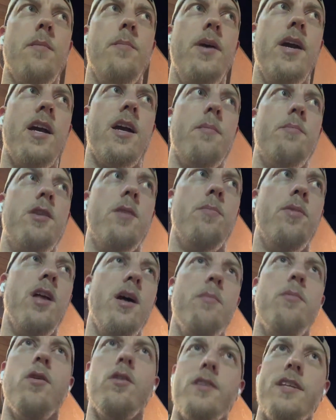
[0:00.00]
pick up the
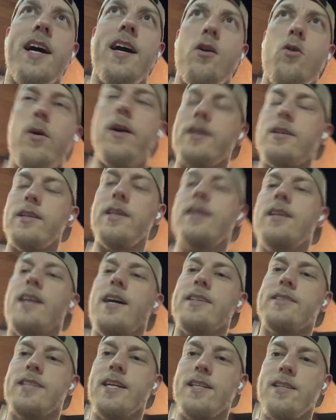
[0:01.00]
playbook that quickly.
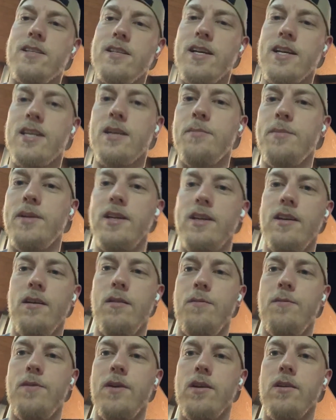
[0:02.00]
Like, that's not going to be
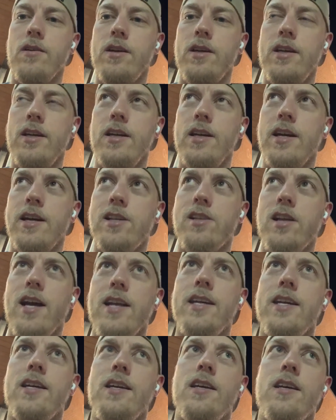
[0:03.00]
a very
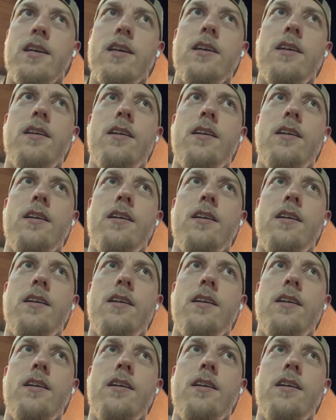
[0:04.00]
exciting